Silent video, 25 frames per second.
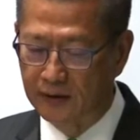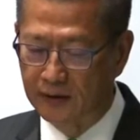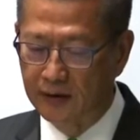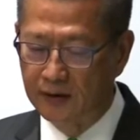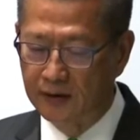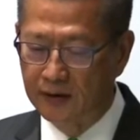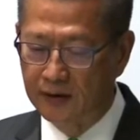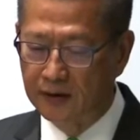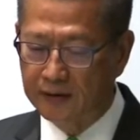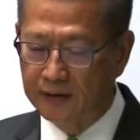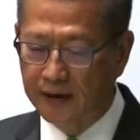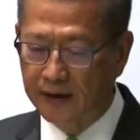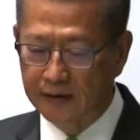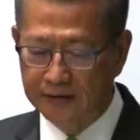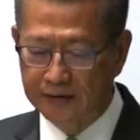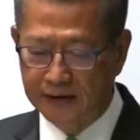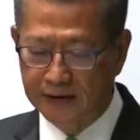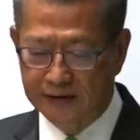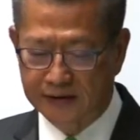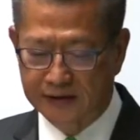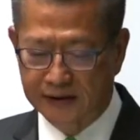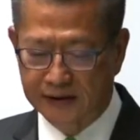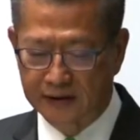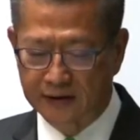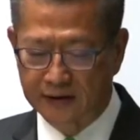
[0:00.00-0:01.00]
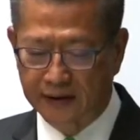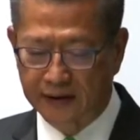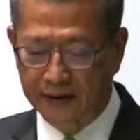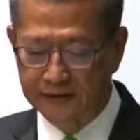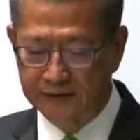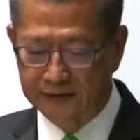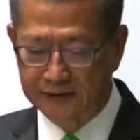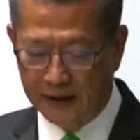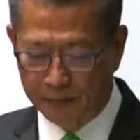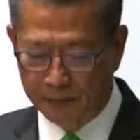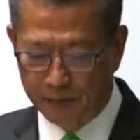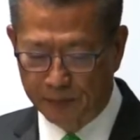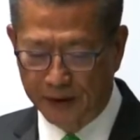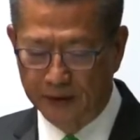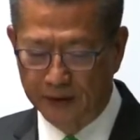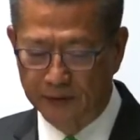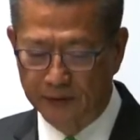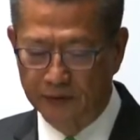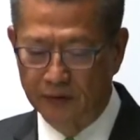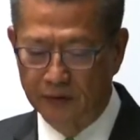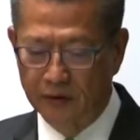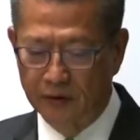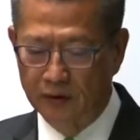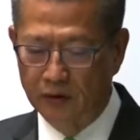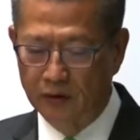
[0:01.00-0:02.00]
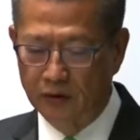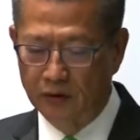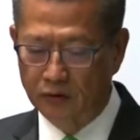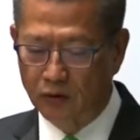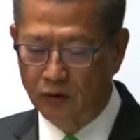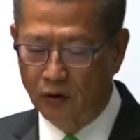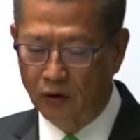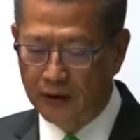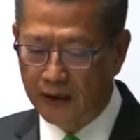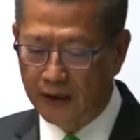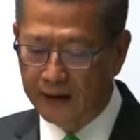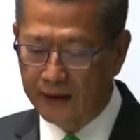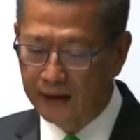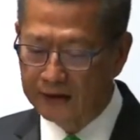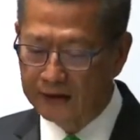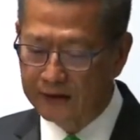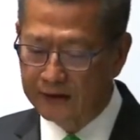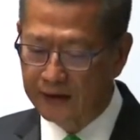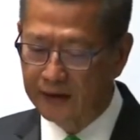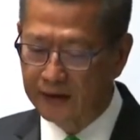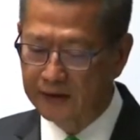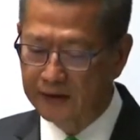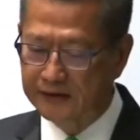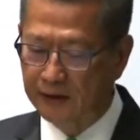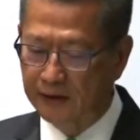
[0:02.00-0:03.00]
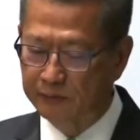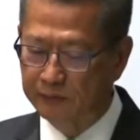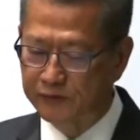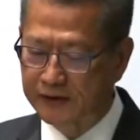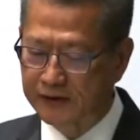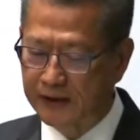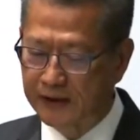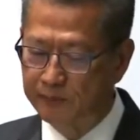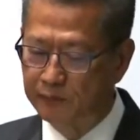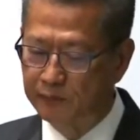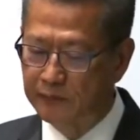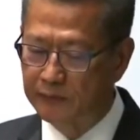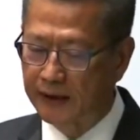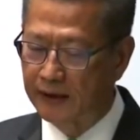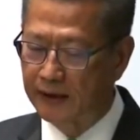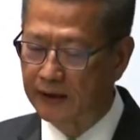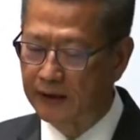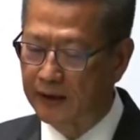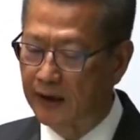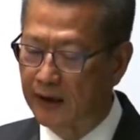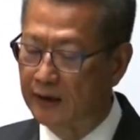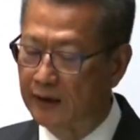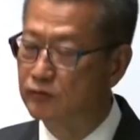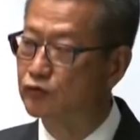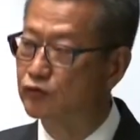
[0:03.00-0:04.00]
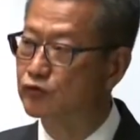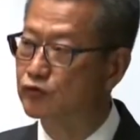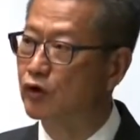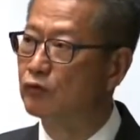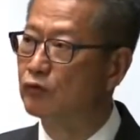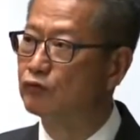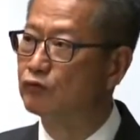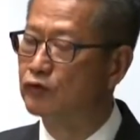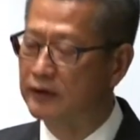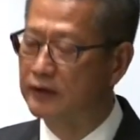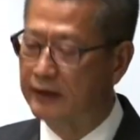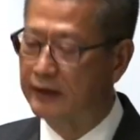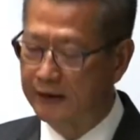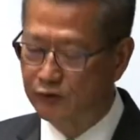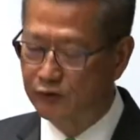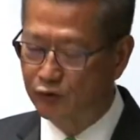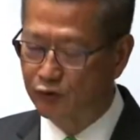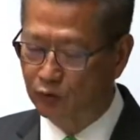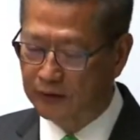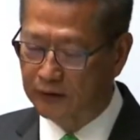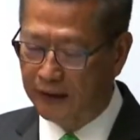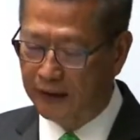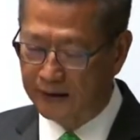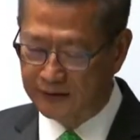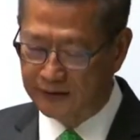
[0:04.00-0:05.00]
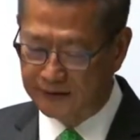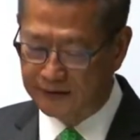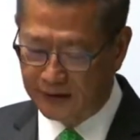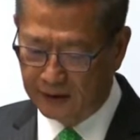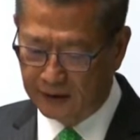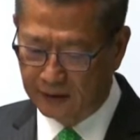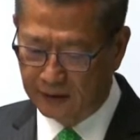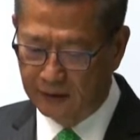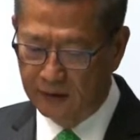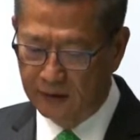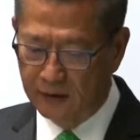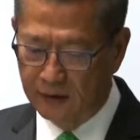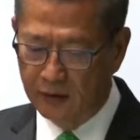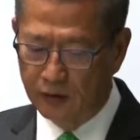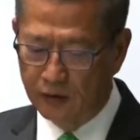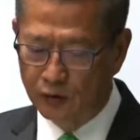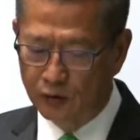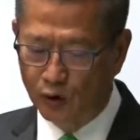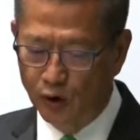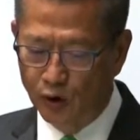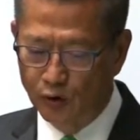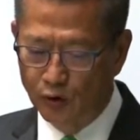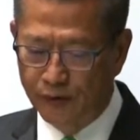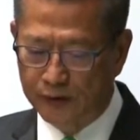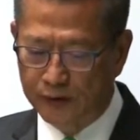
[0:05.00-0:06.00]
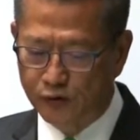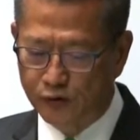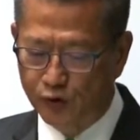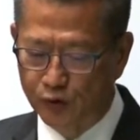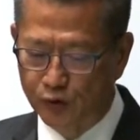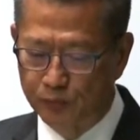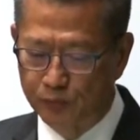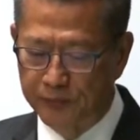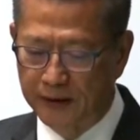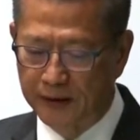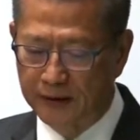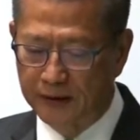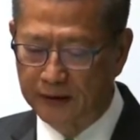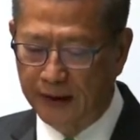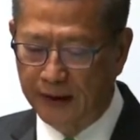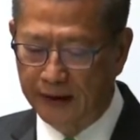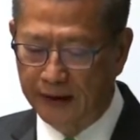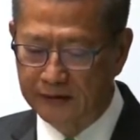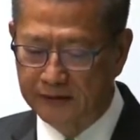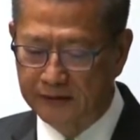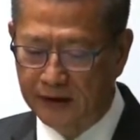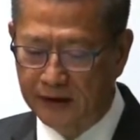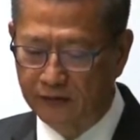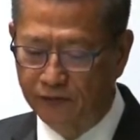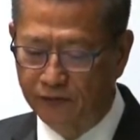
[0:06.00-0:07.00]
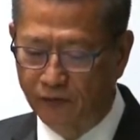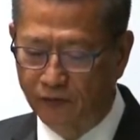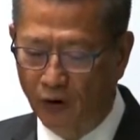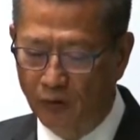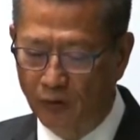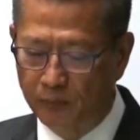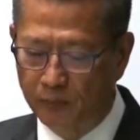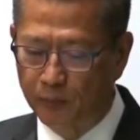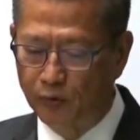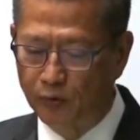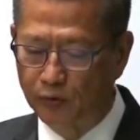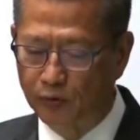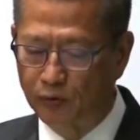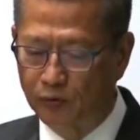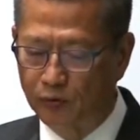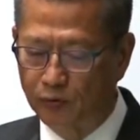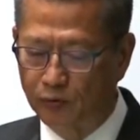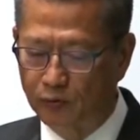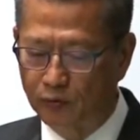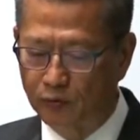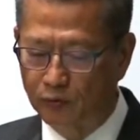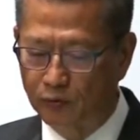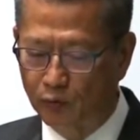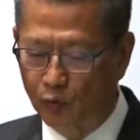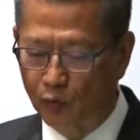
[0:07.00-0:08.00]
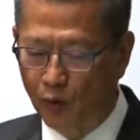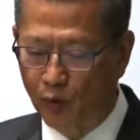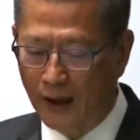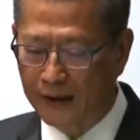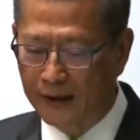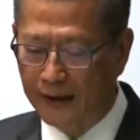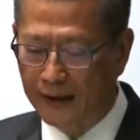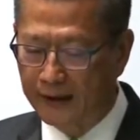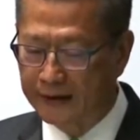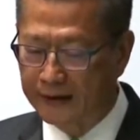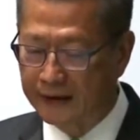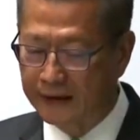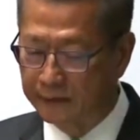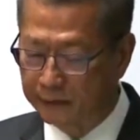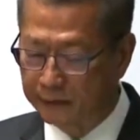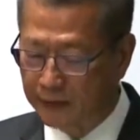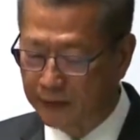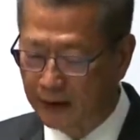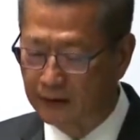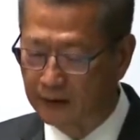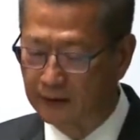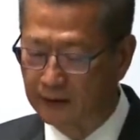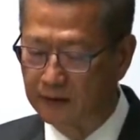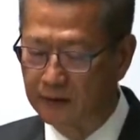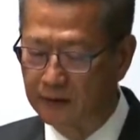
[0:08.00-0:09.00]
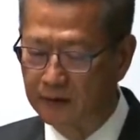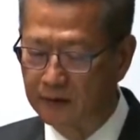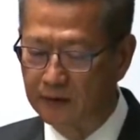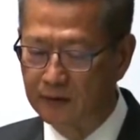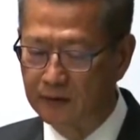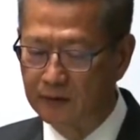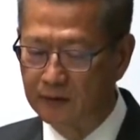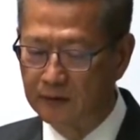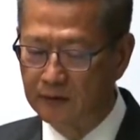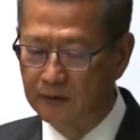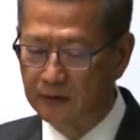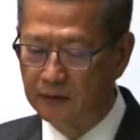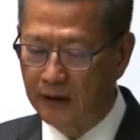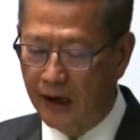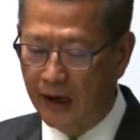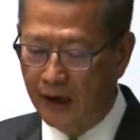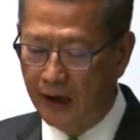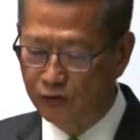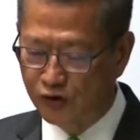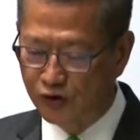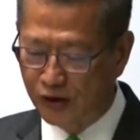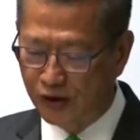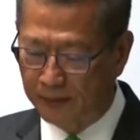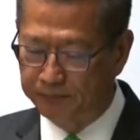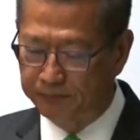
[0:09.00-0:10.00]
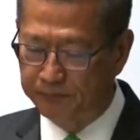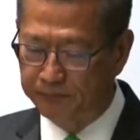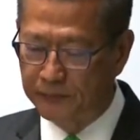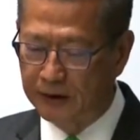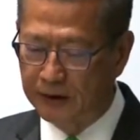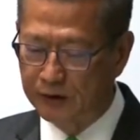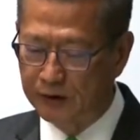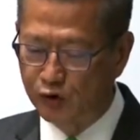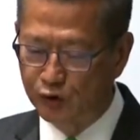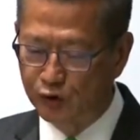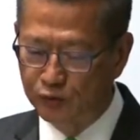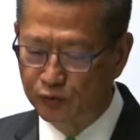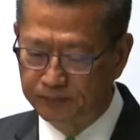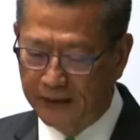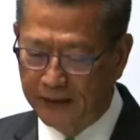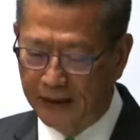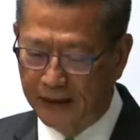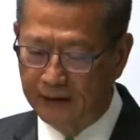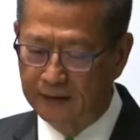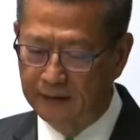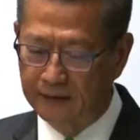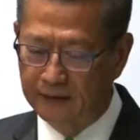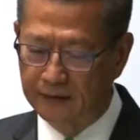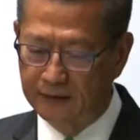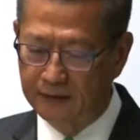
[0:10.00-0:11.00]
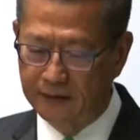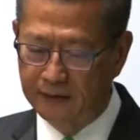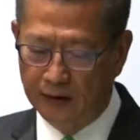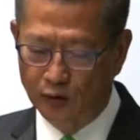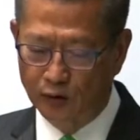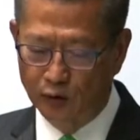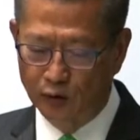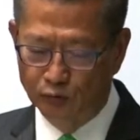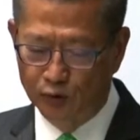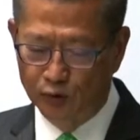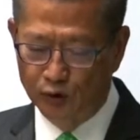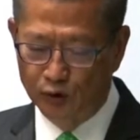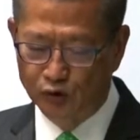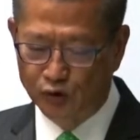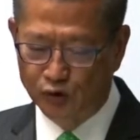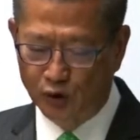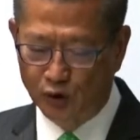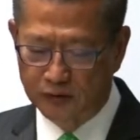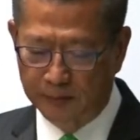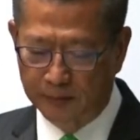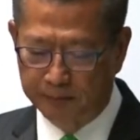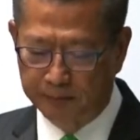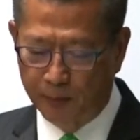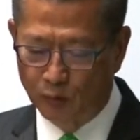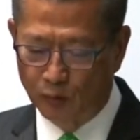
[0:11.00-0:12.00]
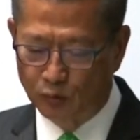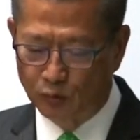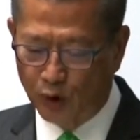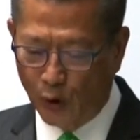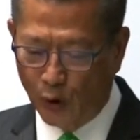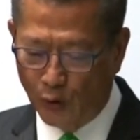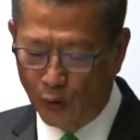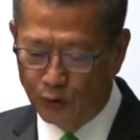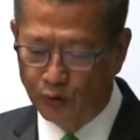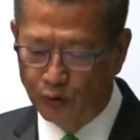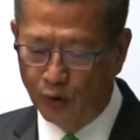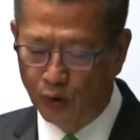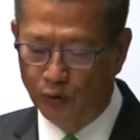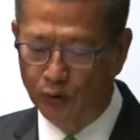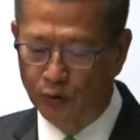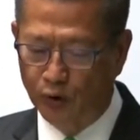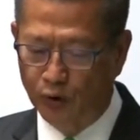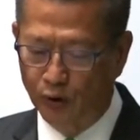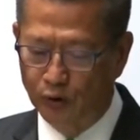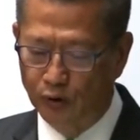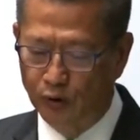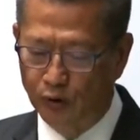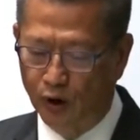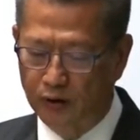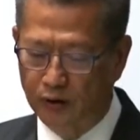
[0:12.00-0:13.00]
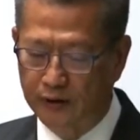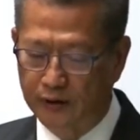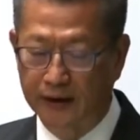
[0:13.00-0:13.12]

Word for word: the shift in global economic gravity from west to east. The economic outlook is positive. Our country's economy will continue to advance during the 14th five-year period, five-year plan period. The signing of the regional